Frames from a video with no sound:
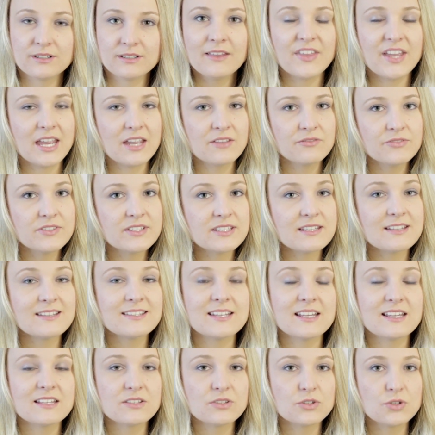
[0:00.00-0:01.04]
The
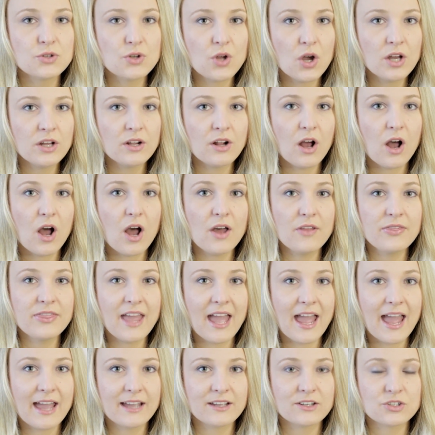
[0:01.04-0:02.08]
emphasis is not on
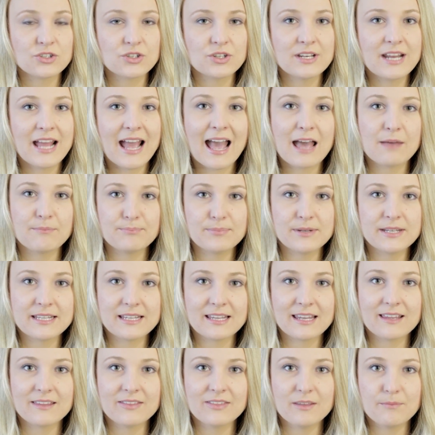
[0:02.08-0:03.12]
the action
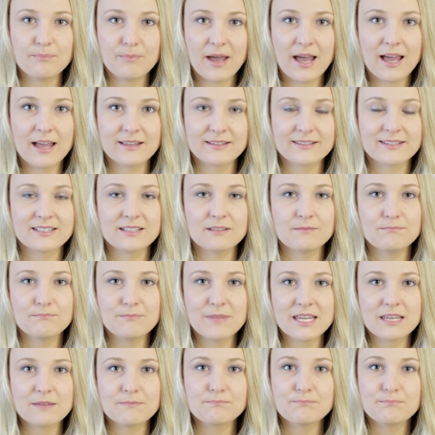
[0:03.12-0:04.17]
happening in the past,
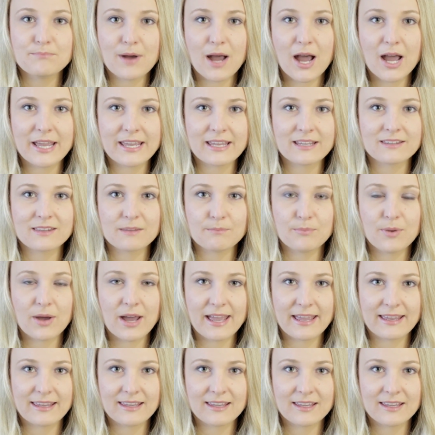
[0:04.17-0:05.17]
me buying the bike.